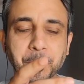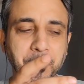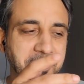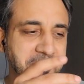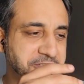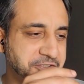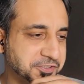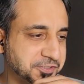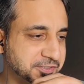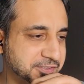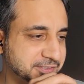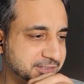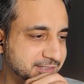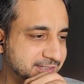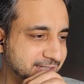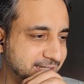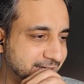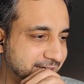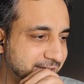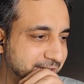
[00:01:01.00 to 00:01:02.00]

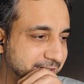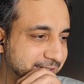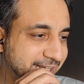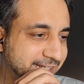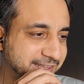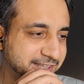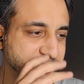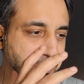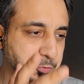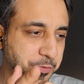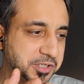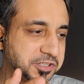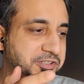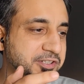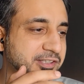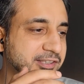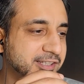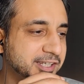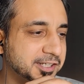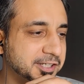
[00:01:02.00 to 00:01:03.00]
questions, like this
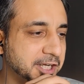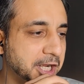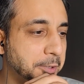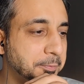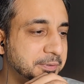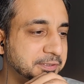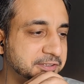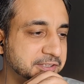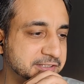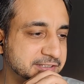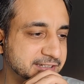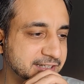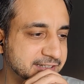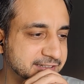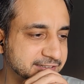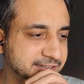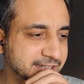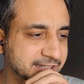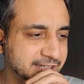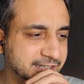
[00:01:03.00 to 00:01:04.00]
question that Amit is
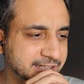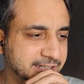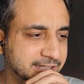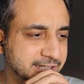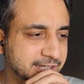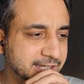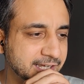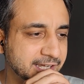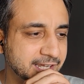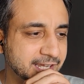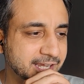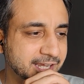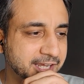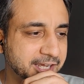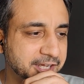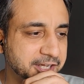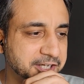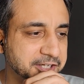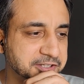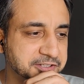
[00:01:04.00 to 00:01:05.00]
asking,
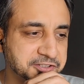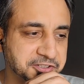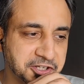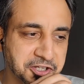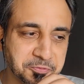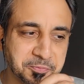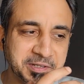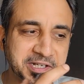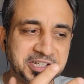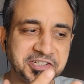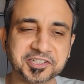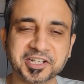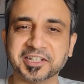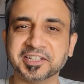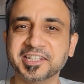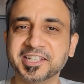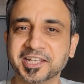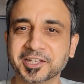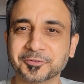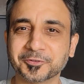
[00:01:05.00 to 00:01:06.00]
sir, meri
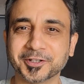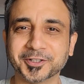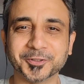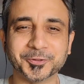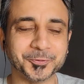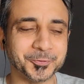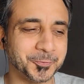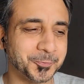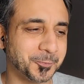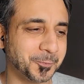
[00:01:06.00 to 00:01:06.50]
shadi karwa do.